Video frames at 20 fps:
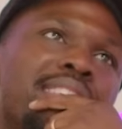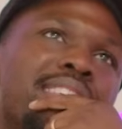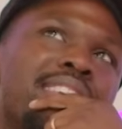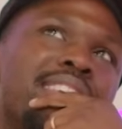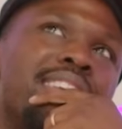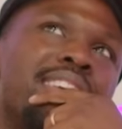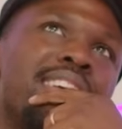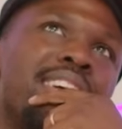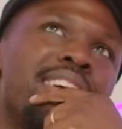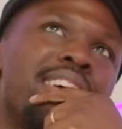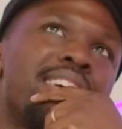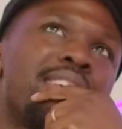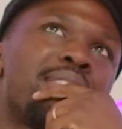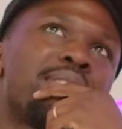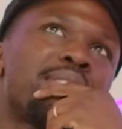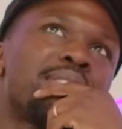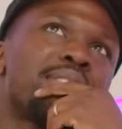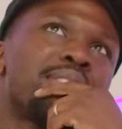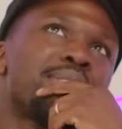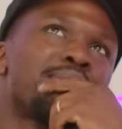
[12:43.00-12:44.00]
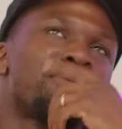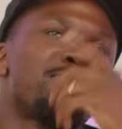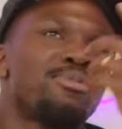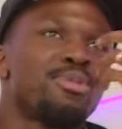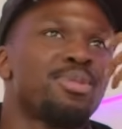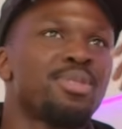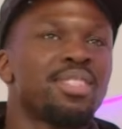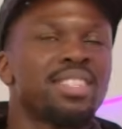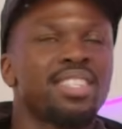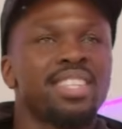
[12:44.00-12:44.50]
it's just
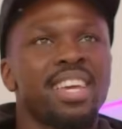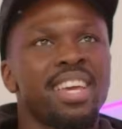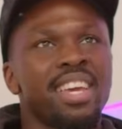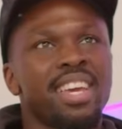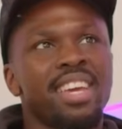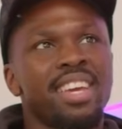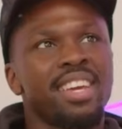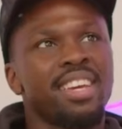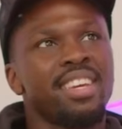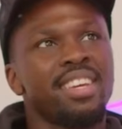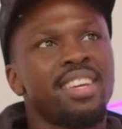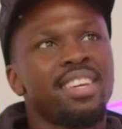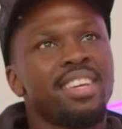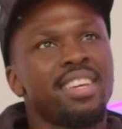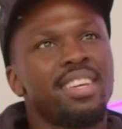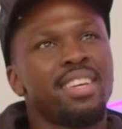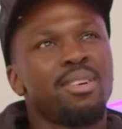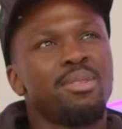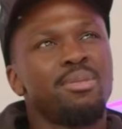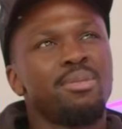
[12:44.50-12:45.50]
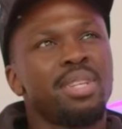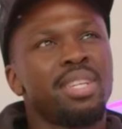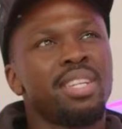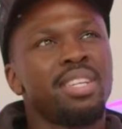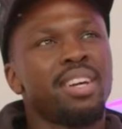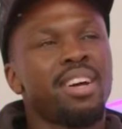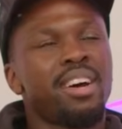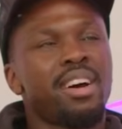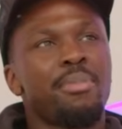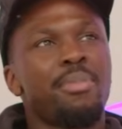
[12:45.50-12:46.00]
we was there.
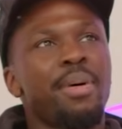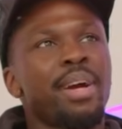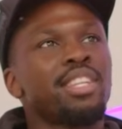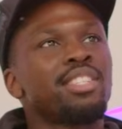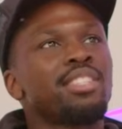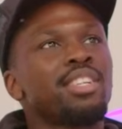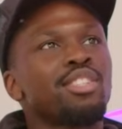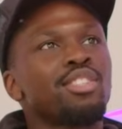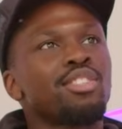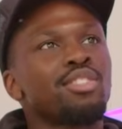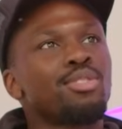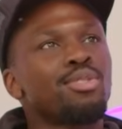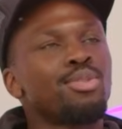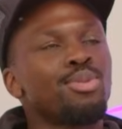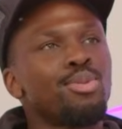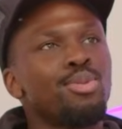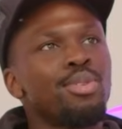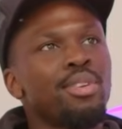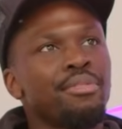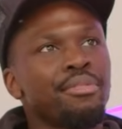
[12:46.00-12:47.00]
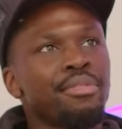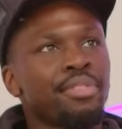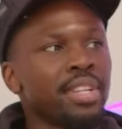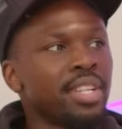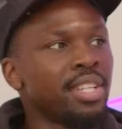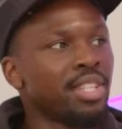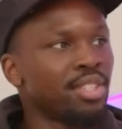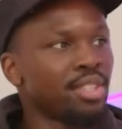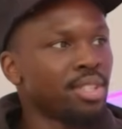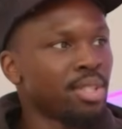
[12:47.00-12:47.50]
But it's such a student
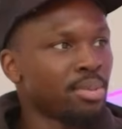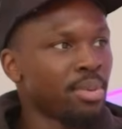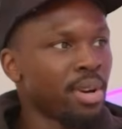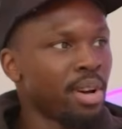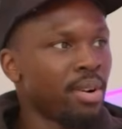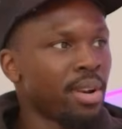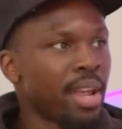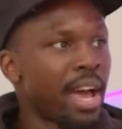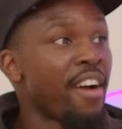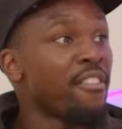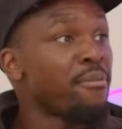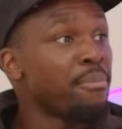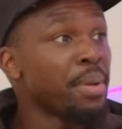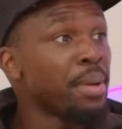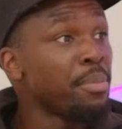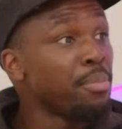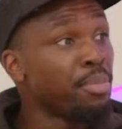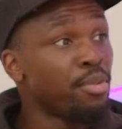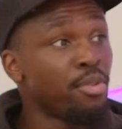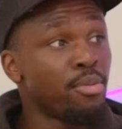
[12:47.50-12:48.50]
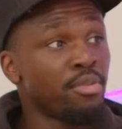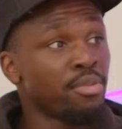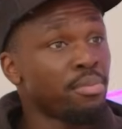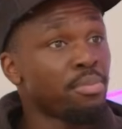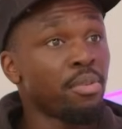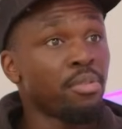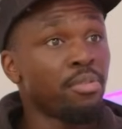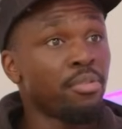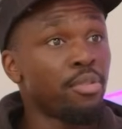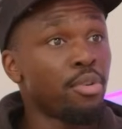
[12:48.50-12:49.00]
village as well. Like I've been
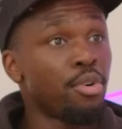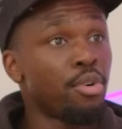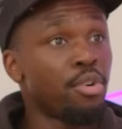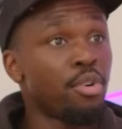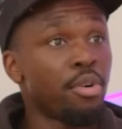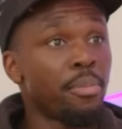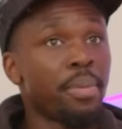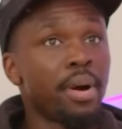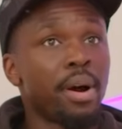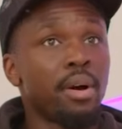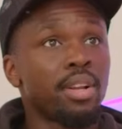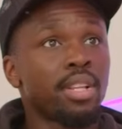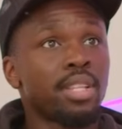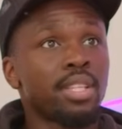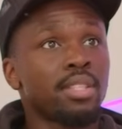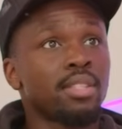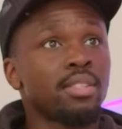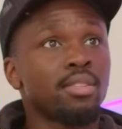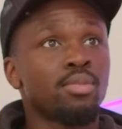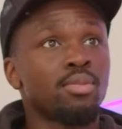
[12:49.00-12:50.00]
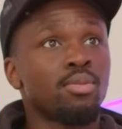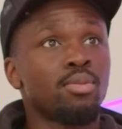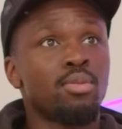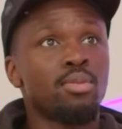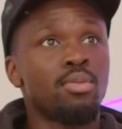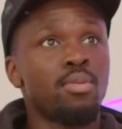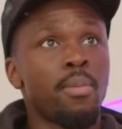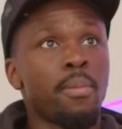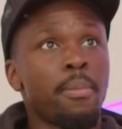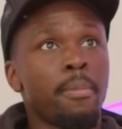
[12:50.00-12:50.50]
Bournemouth before, but this is
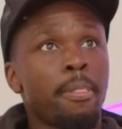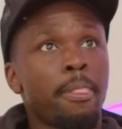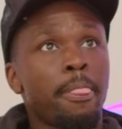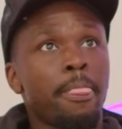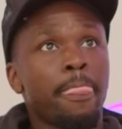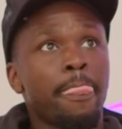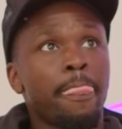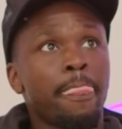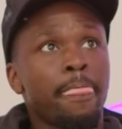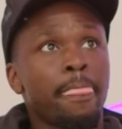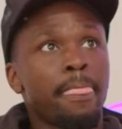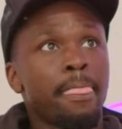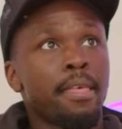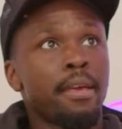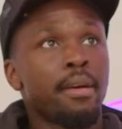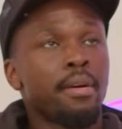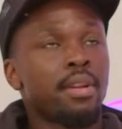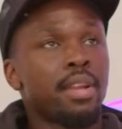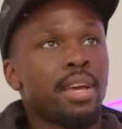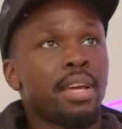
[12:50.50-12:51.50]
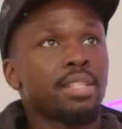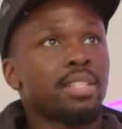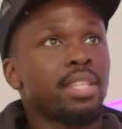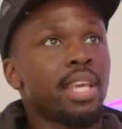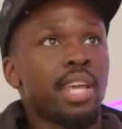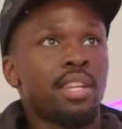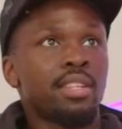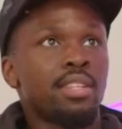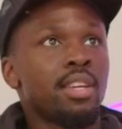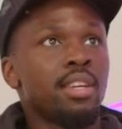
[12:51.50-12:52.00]
all like
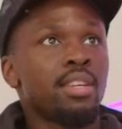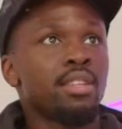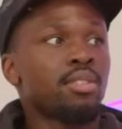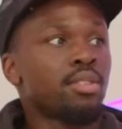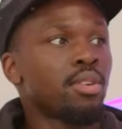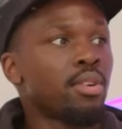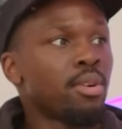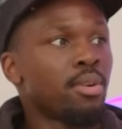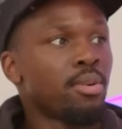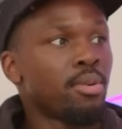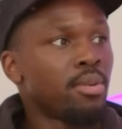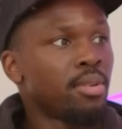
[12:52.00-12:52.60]
10 years ago.